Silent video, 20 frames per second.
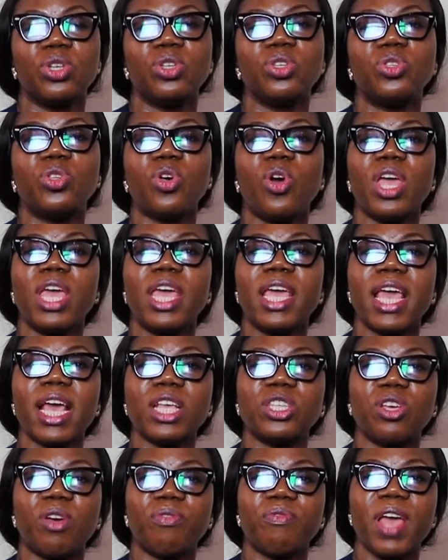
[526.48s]
So in
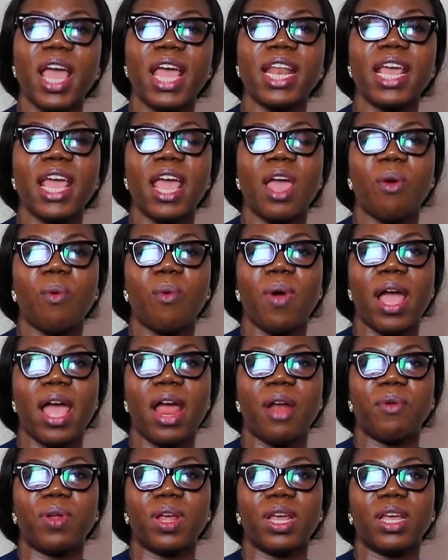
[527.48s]
case of any
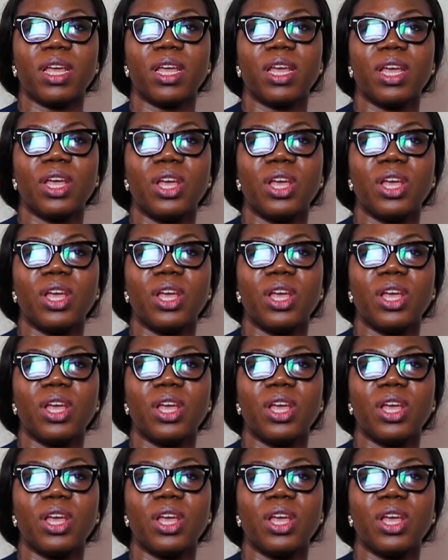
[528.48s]
inquiry,